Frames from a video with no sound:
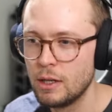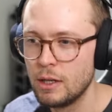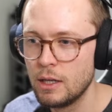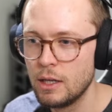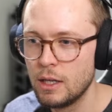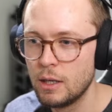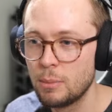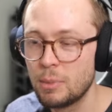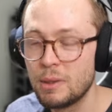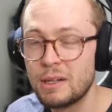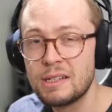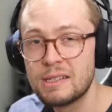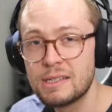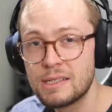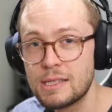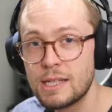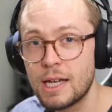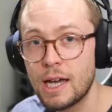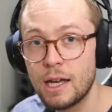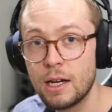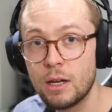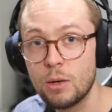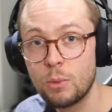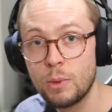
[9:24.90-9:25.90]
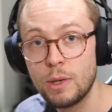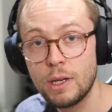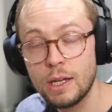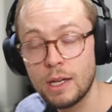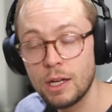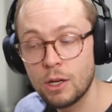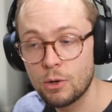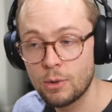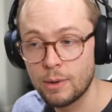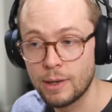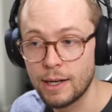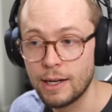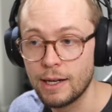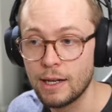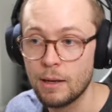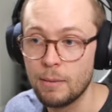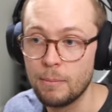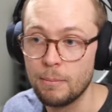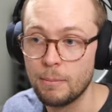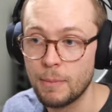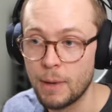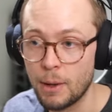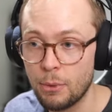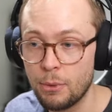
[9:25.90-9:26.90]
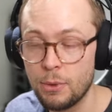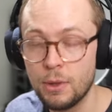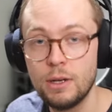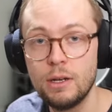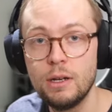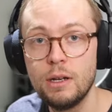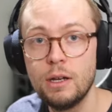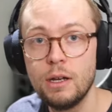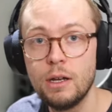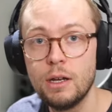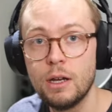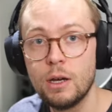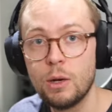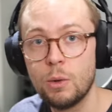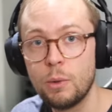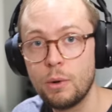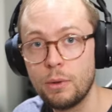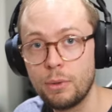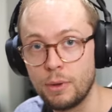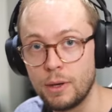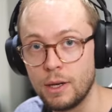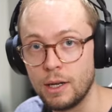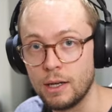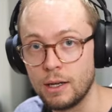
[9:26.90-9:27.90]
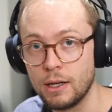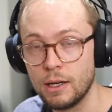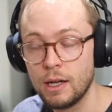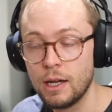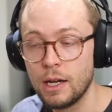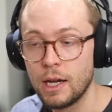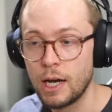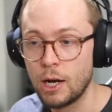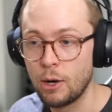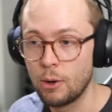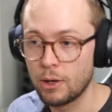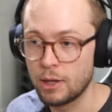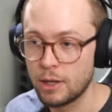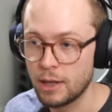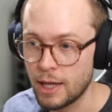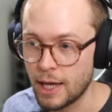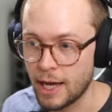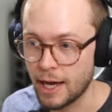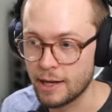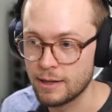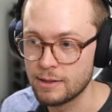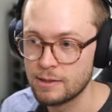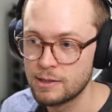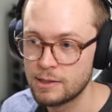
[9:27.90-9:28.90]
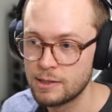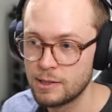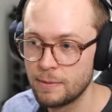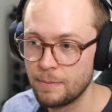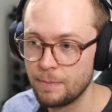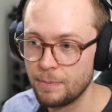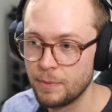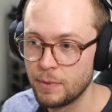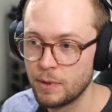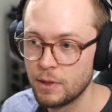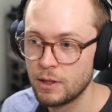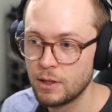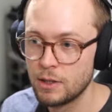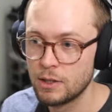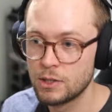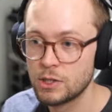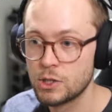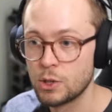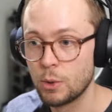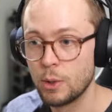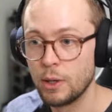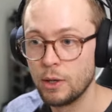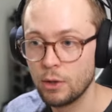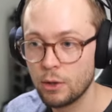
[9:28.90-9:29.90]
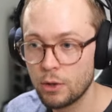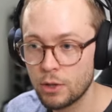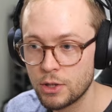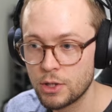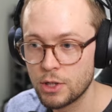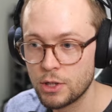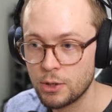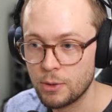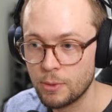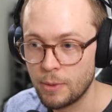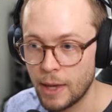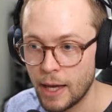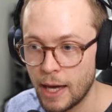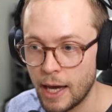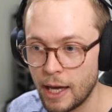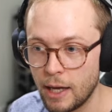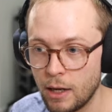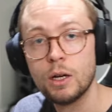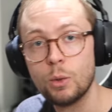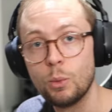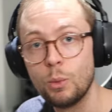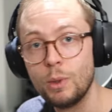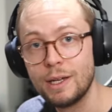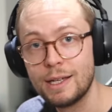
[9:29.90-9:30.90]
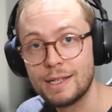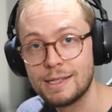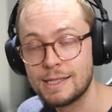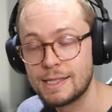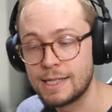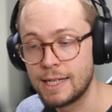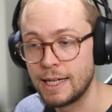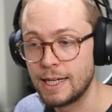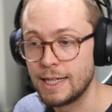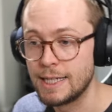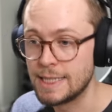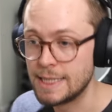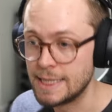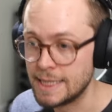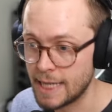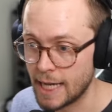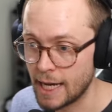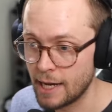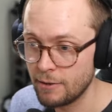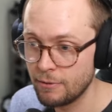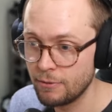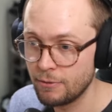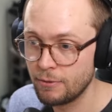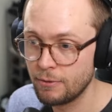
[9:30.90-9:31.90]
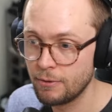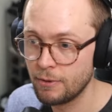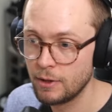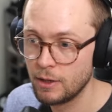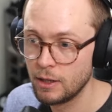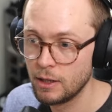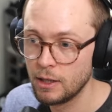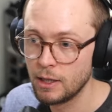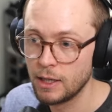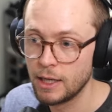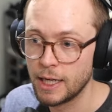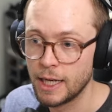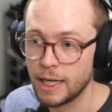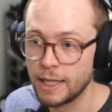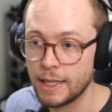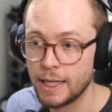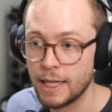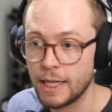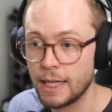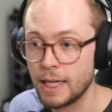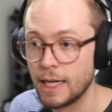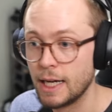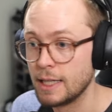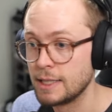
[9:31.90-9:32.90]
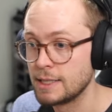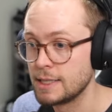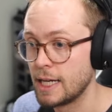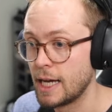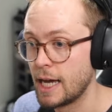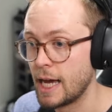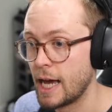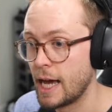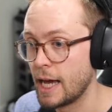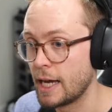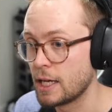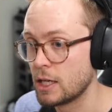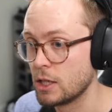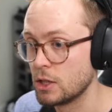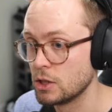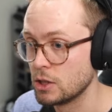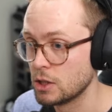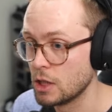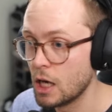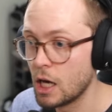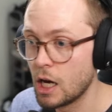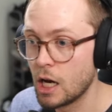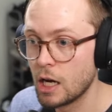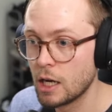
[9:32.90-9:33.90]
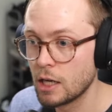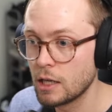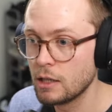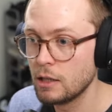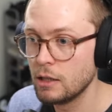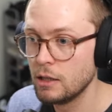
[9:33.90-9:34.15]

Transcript: But instead, we can create a method within our class. So in order to do that, we can say def and then attack log